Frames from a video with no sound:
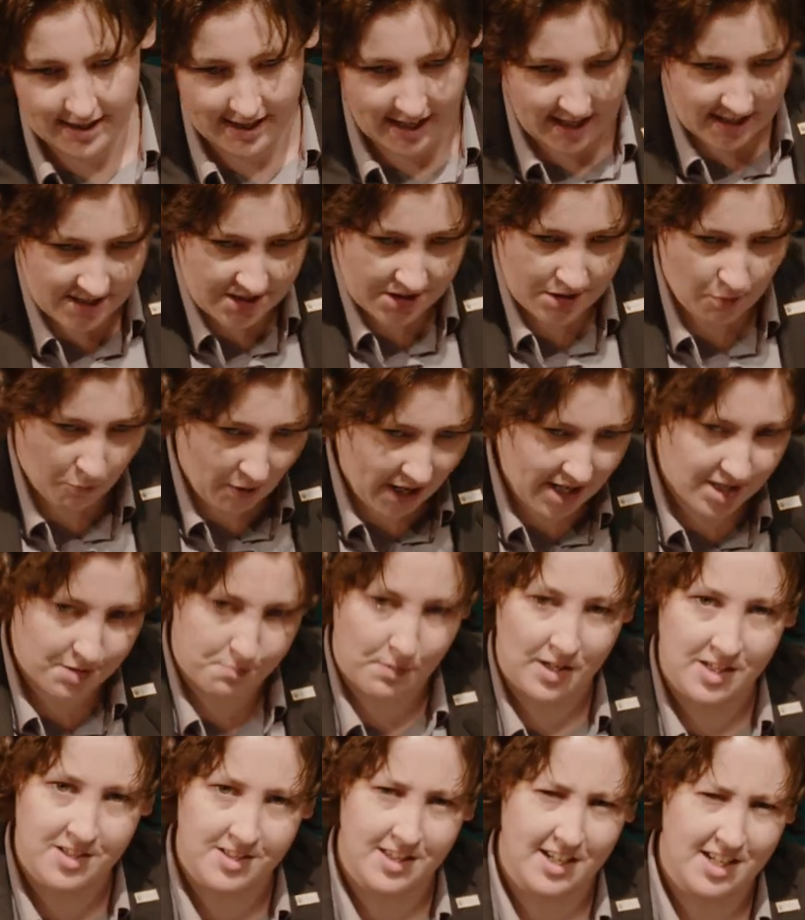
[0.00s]
against the
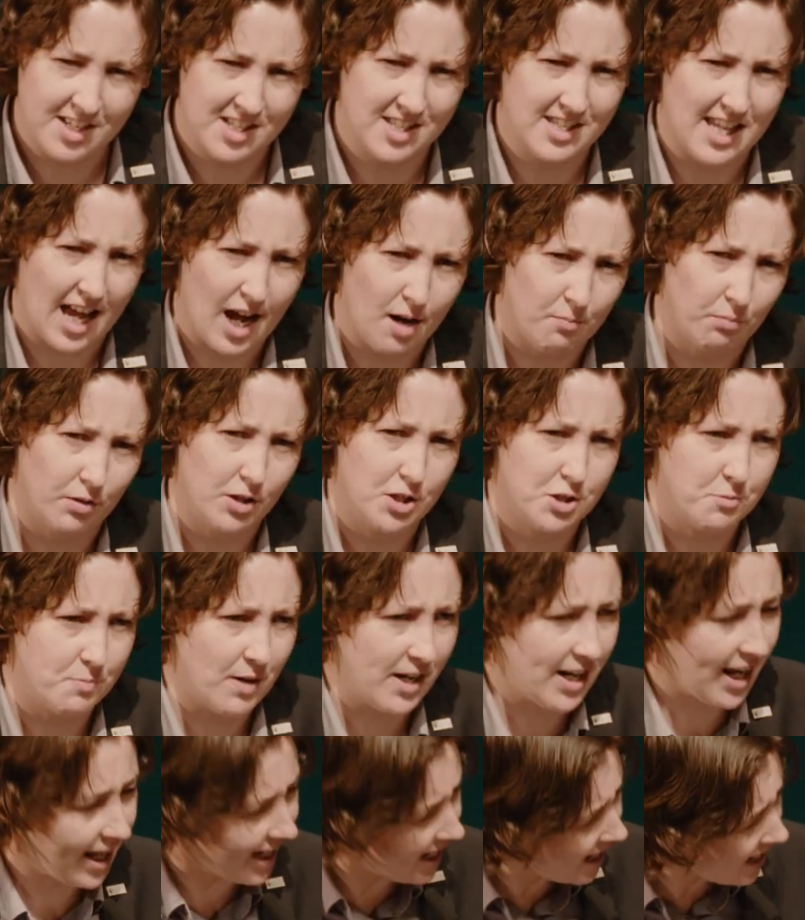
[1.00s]
Westminster
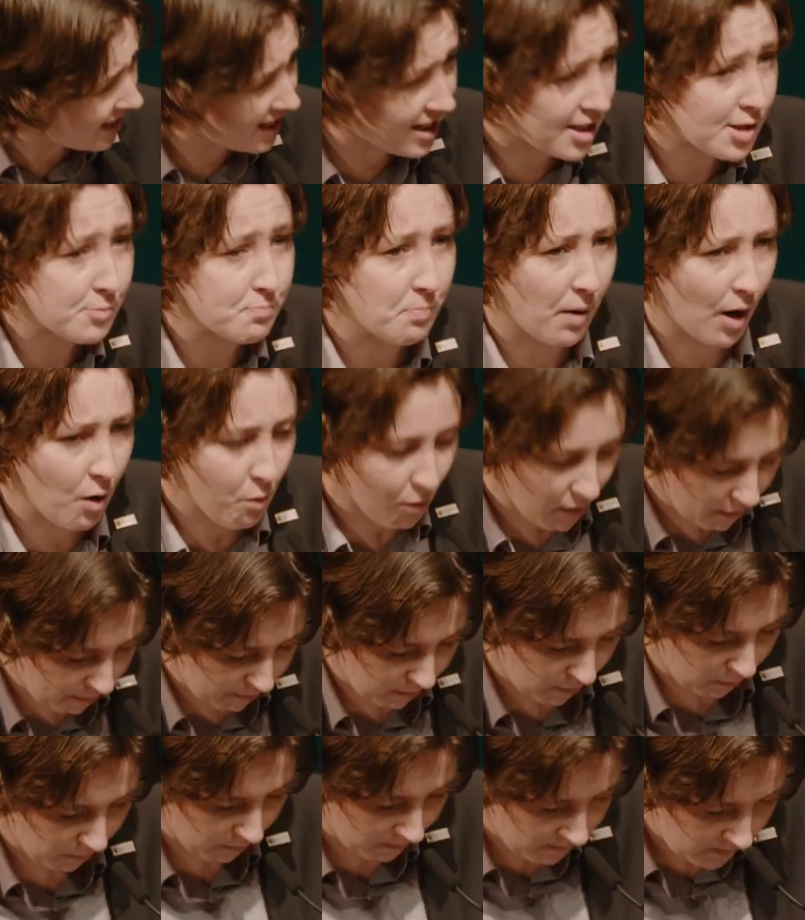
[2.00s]
establishment, and it is
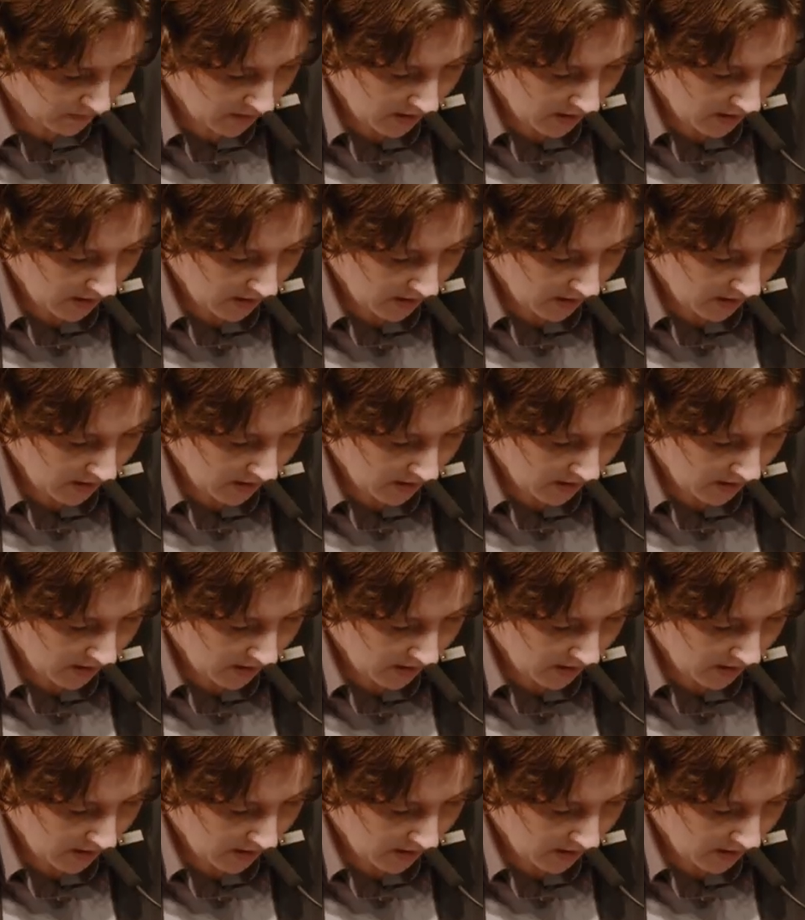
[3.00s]
powerful,